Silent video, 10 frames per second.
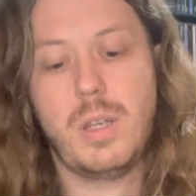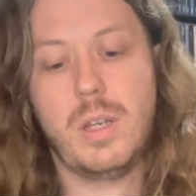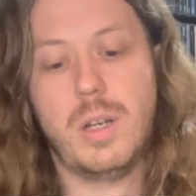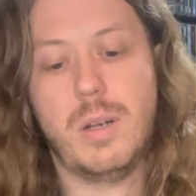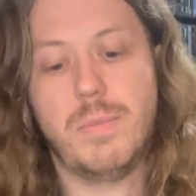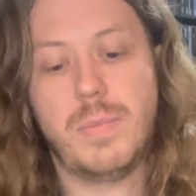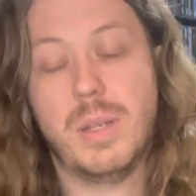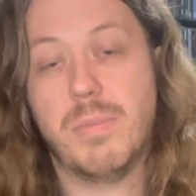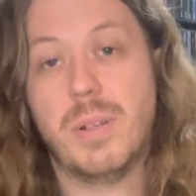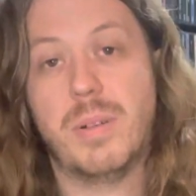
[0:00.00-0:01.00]
Um,
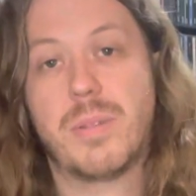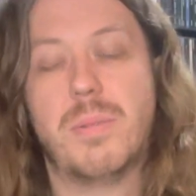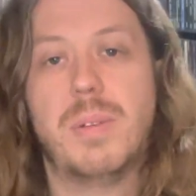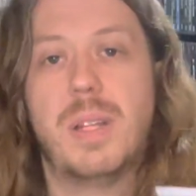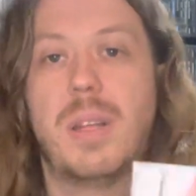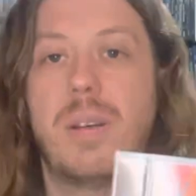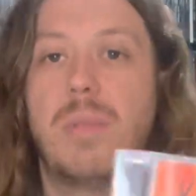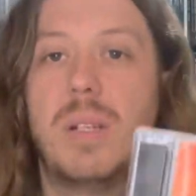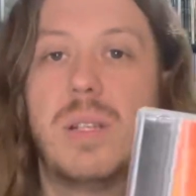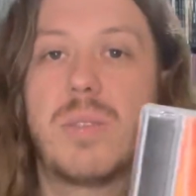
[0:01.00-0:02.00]
yeah, pretty awesome to win that though,
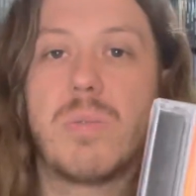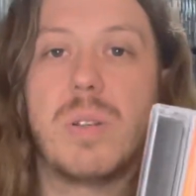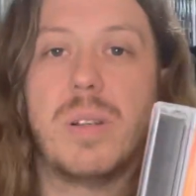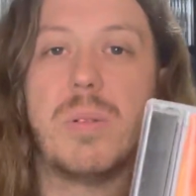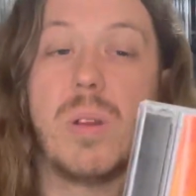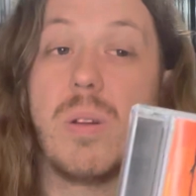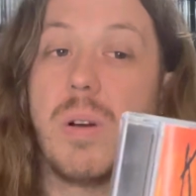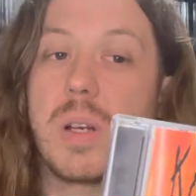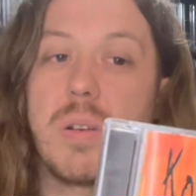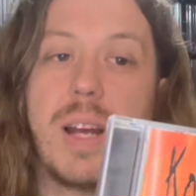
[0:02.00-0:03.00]
but just really cool
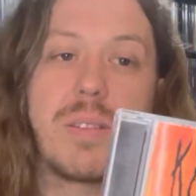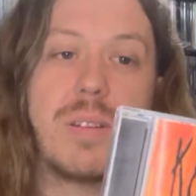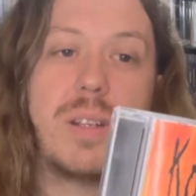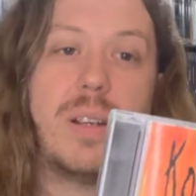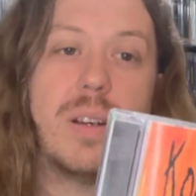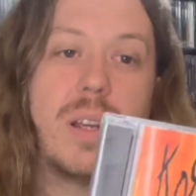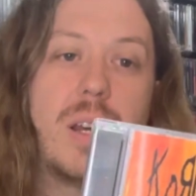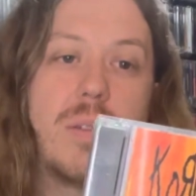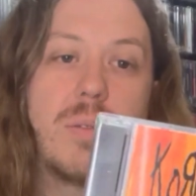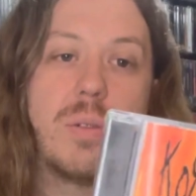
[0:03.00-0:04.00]
dark tracks on here.
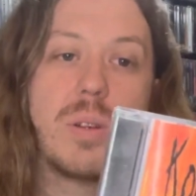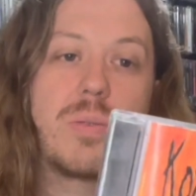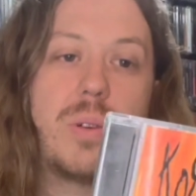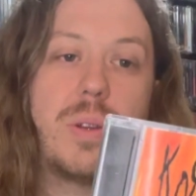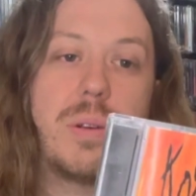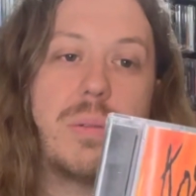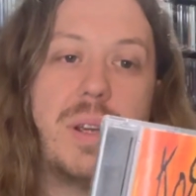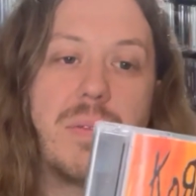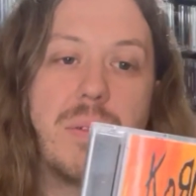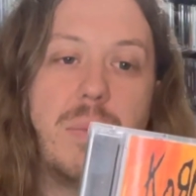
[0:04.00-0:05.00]
Of course, Falling Away
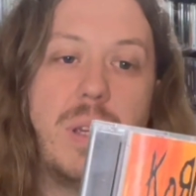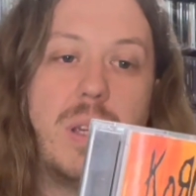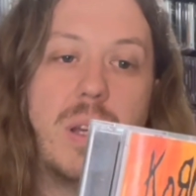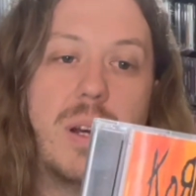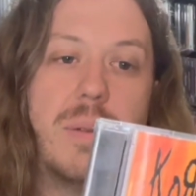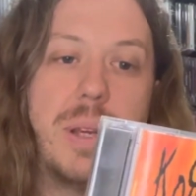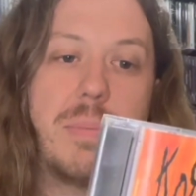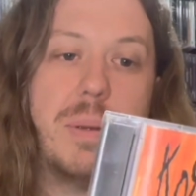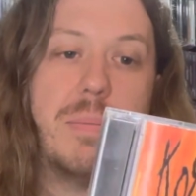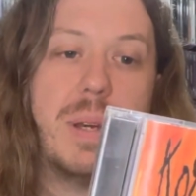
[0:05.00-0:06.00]
From Me, uh, Make
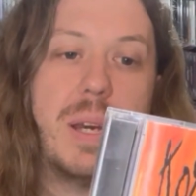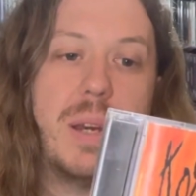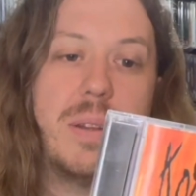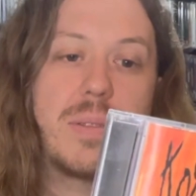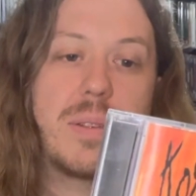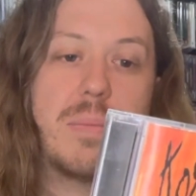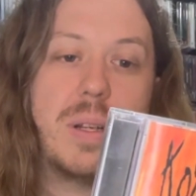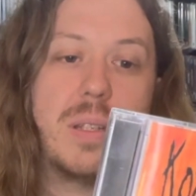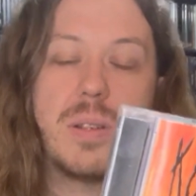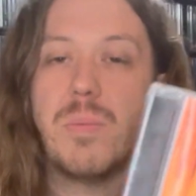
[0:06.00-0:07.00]
Me Bad,
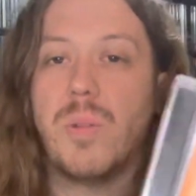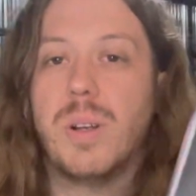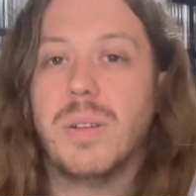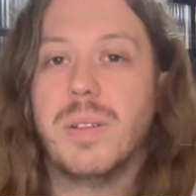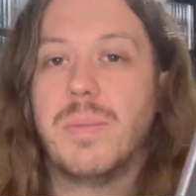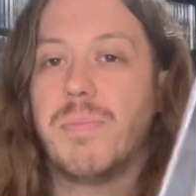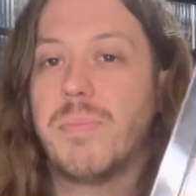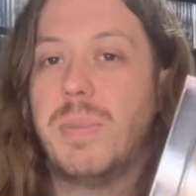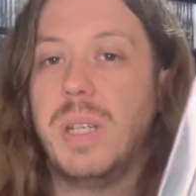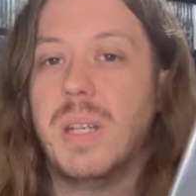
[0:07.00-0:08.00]
Somebody, Someone are the
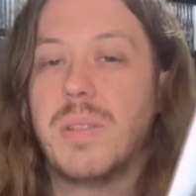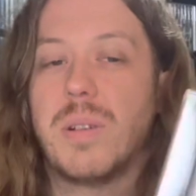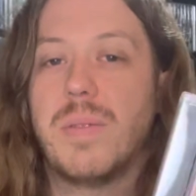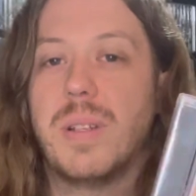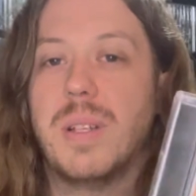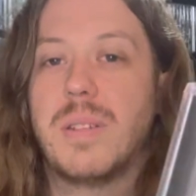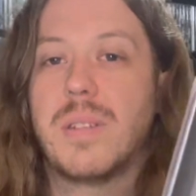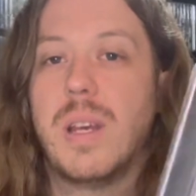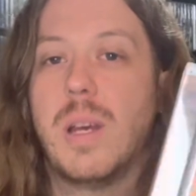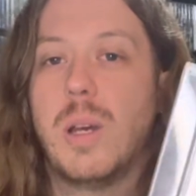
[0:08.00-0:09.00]
big hits off of this.
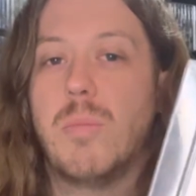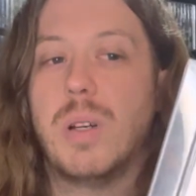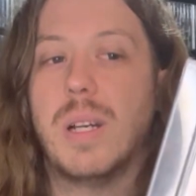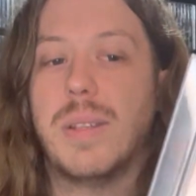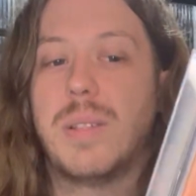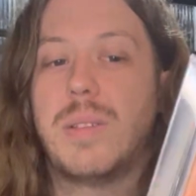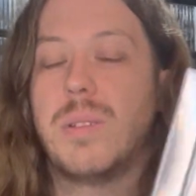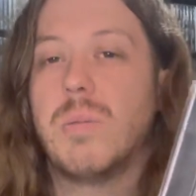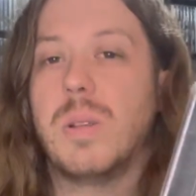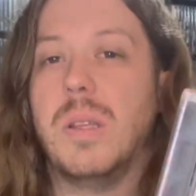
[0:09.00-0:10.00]
But uh, this is
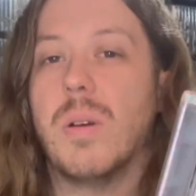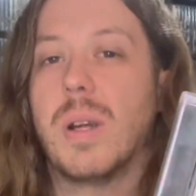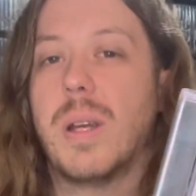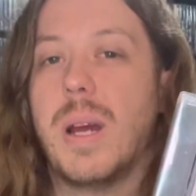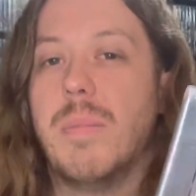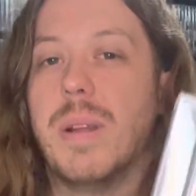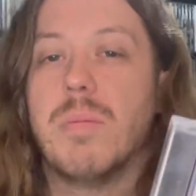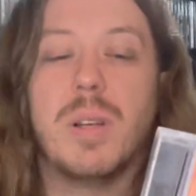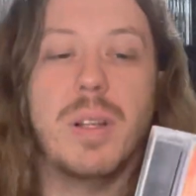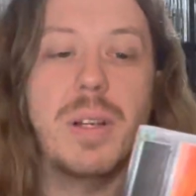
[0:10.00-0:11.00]
a really dark album. I
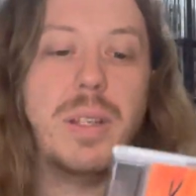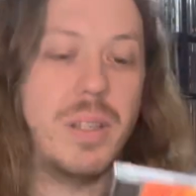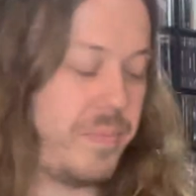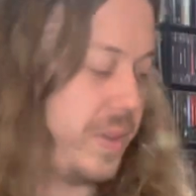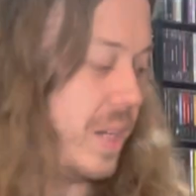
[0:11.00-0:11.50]
really like it.